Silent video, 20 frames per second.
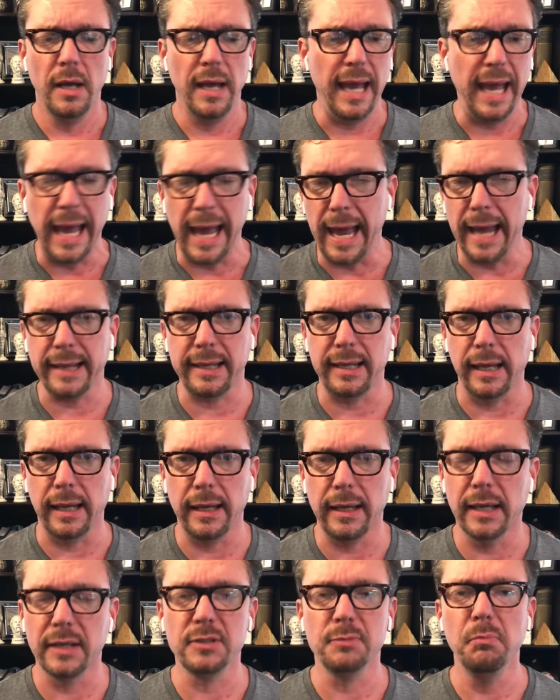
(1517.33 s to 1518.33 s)

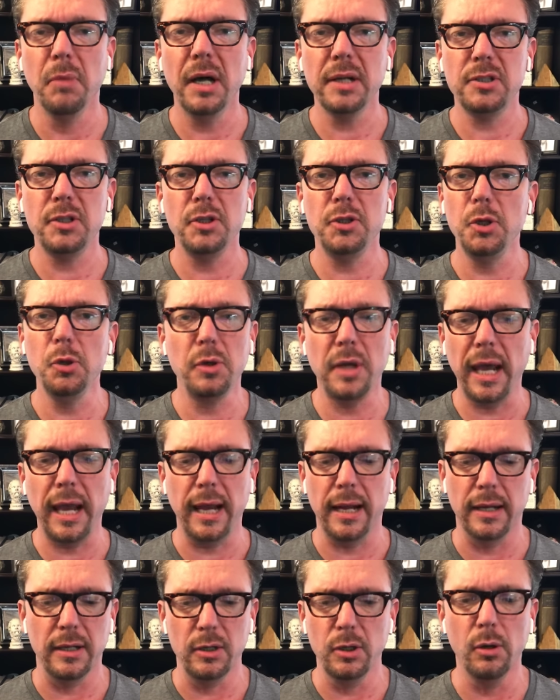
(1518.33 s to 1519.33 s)
hacking as much as you
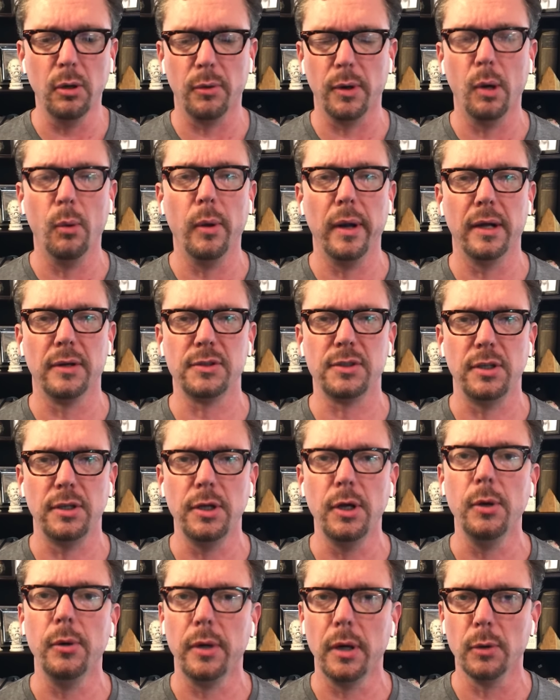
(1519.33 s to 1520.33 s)
can and you don't know what else to
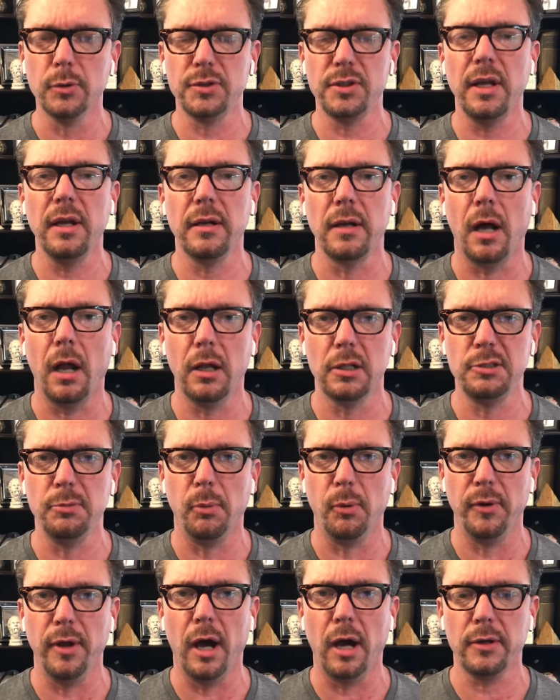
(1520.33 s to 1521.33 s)
do, go see a
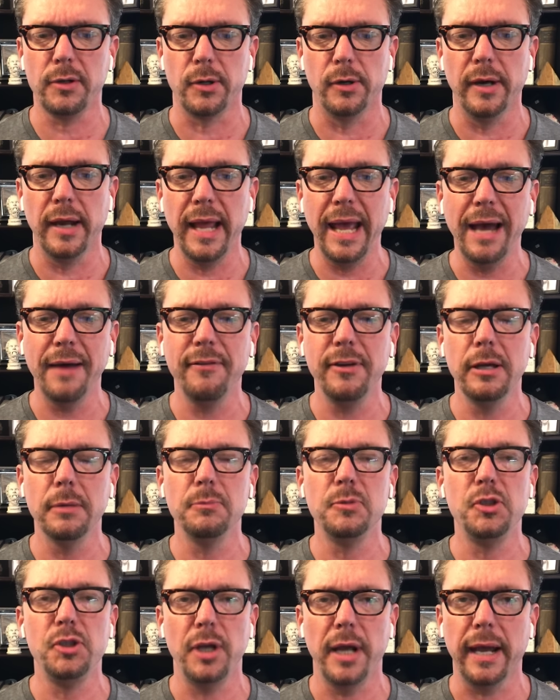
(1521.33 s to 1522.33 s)
knowledgeable doctor and have
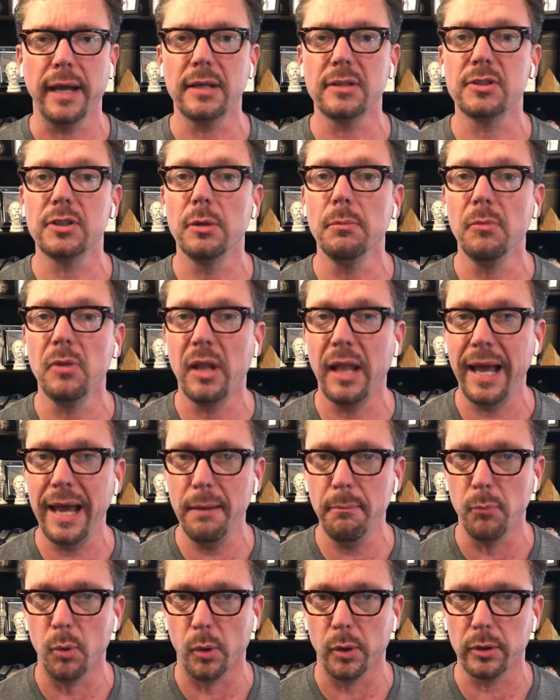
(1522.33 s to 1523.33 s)
him check some
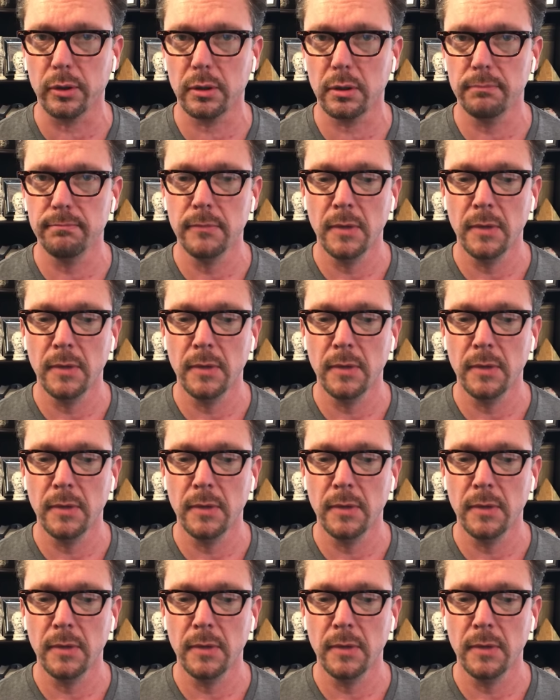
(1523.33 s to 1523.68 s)
lab work.